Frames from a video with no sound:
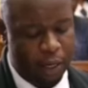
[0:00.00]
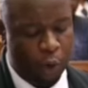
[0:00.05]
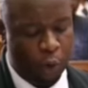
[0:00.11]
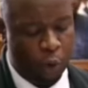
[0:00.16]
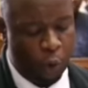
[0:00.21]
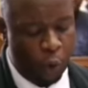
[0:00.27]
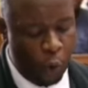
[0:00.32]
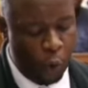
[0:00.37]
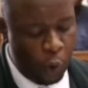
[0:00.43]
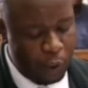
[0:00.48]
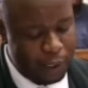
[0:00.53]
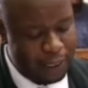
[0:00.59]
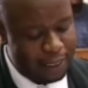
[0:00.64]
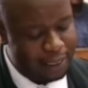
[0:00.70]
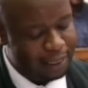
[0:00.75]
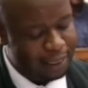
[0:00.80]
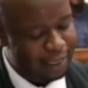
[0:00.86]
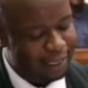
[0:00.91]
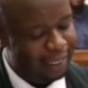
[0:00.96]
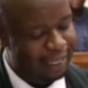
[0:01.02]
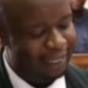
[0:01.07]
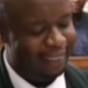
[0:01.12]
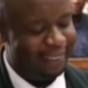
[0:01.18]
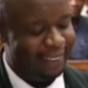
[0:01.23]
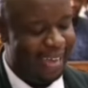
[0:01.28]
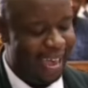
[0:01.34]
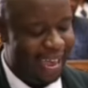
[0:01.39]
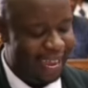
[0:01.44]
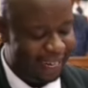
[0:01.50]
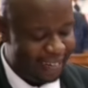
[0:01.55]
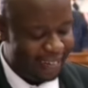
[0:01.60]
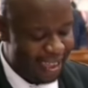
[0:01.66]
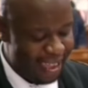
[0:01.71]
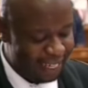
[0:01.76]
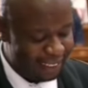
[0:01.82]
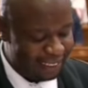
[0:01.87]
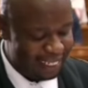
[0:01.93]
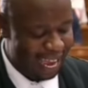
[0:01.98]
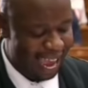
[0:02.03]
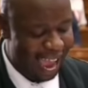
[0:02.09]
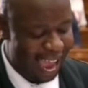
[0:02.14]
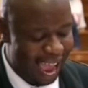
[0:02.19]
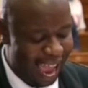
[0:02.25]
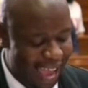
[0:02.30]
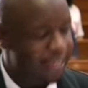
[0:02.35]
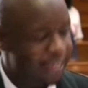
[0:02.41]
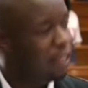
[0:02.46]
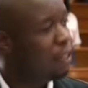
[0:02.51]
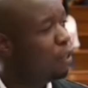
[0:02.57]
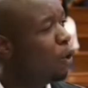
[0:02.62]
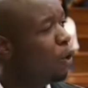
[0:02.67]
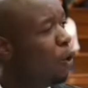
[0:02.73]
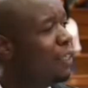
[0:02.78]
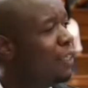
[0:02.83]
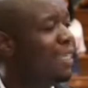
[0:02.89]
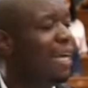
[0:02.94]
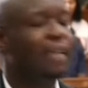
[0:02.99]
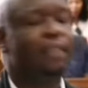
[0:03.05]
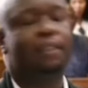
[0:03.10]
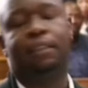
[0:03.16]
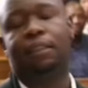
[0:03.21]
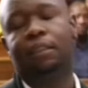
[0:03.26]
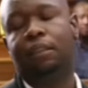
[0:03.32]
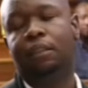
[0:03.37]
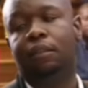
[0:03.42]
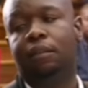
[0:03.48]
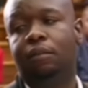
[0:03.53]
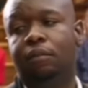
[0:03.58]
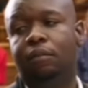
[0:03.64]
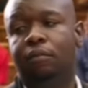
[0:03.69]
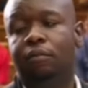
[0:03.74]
making good direct eye contact.